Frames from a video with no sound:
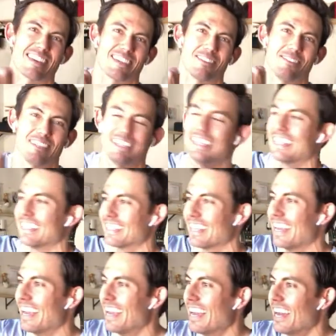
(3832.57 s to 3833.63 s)
Thank you, Denise.
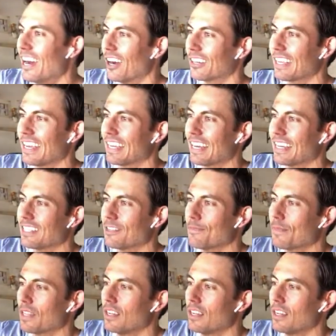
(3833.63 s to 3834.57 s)
Okay, guys.